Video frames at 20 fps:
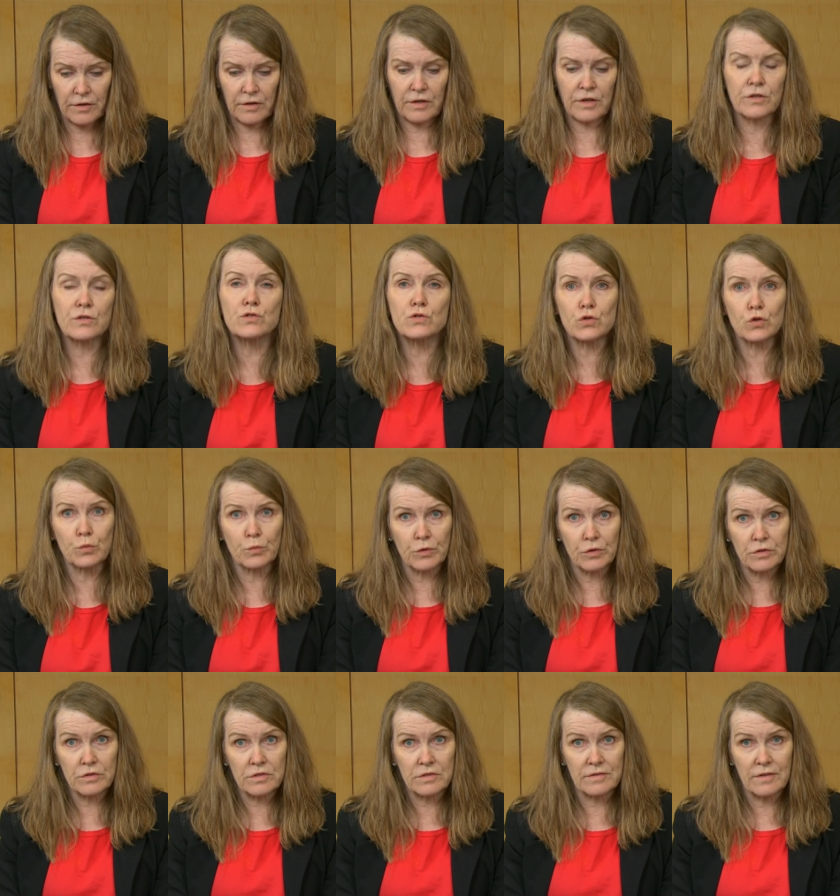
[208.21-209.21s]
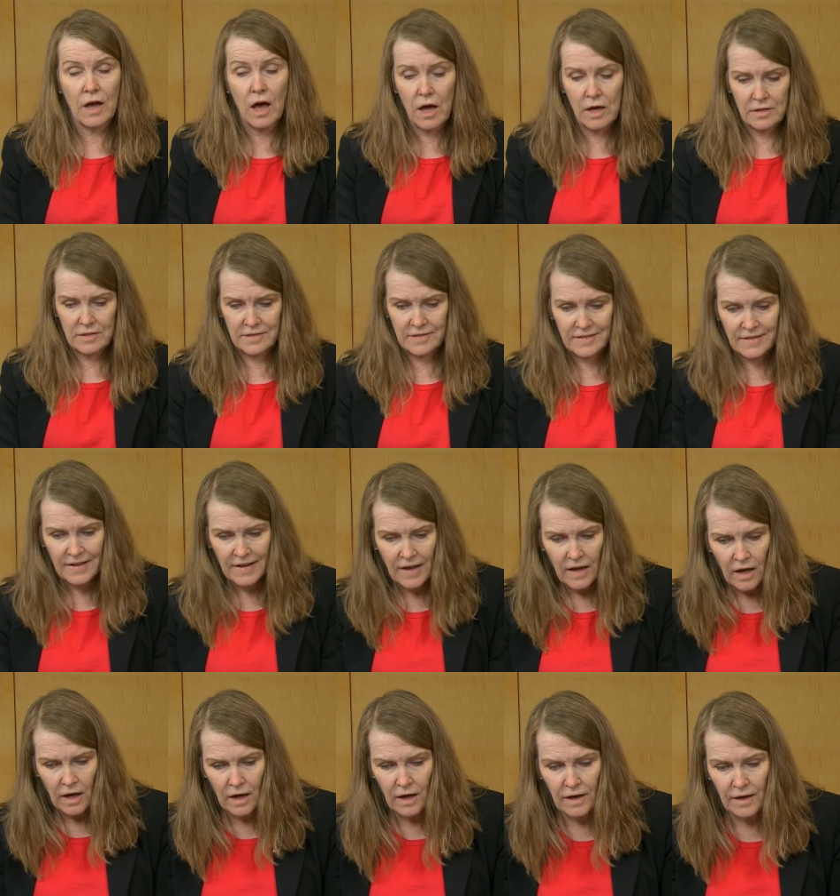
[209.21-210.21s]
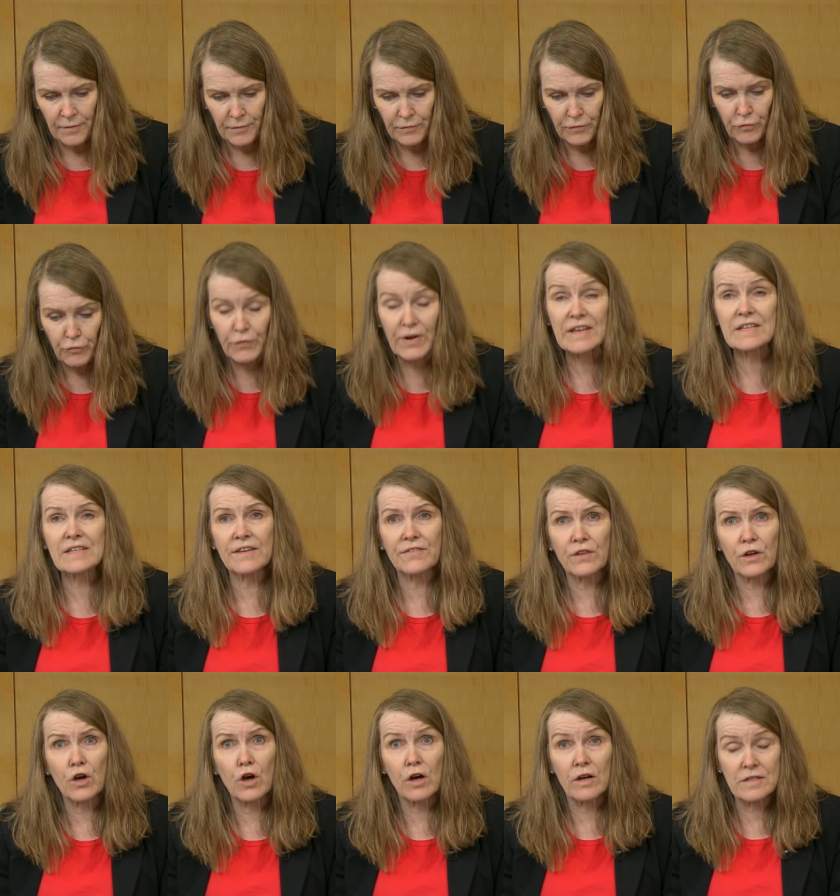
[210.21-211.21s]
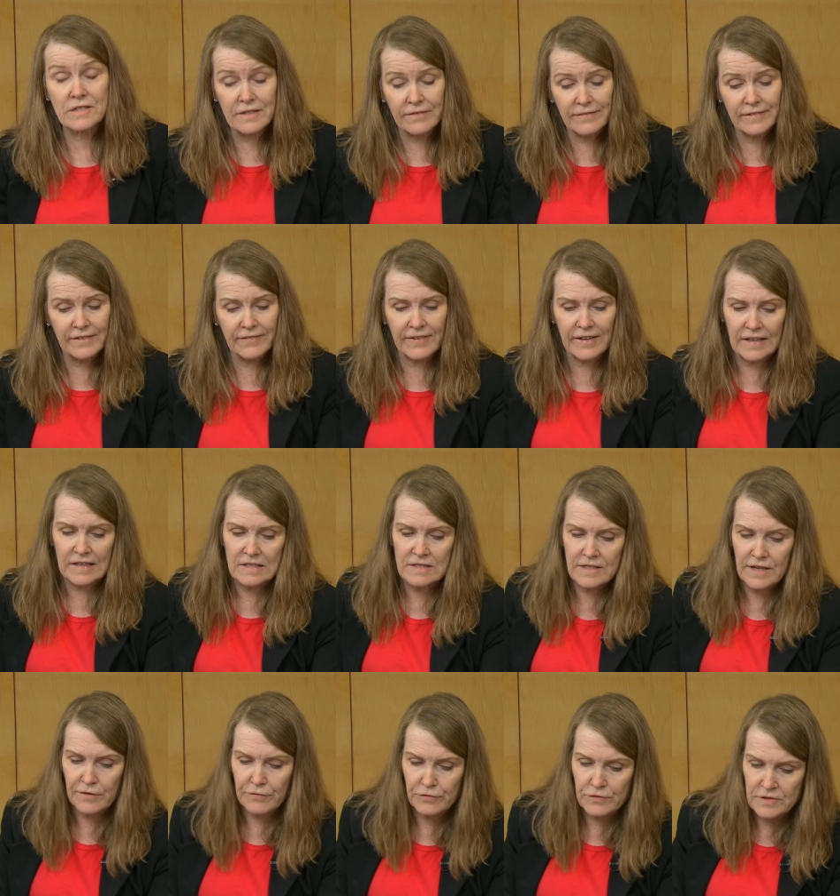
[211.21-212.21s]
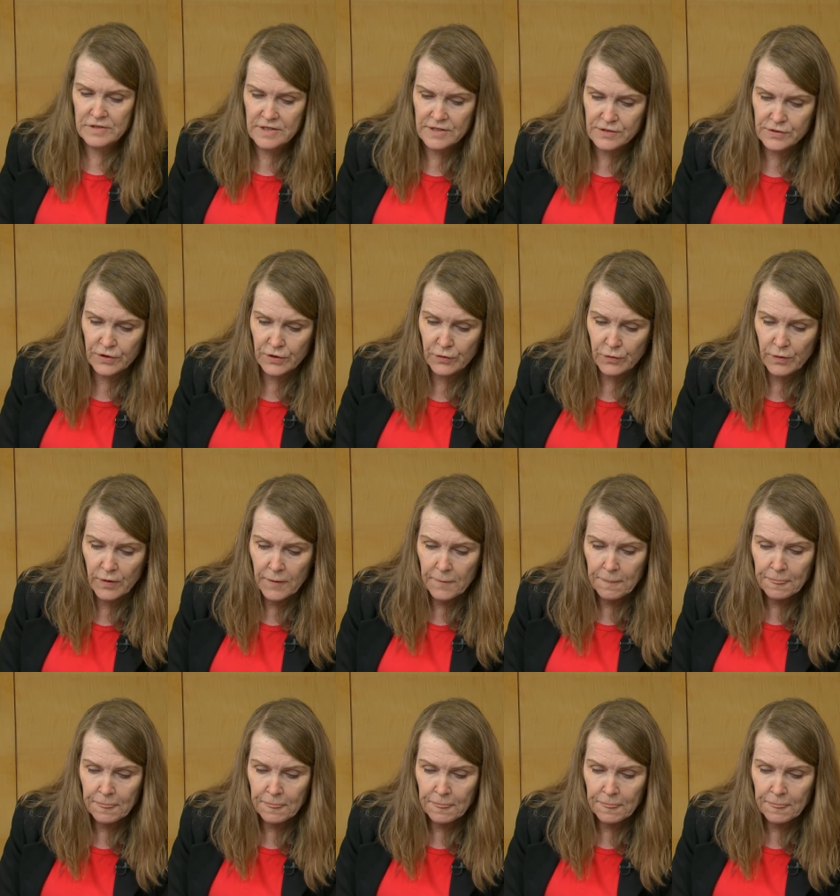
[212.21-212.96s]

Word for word: consumers, us, um, raising the cost of living in San Francisco.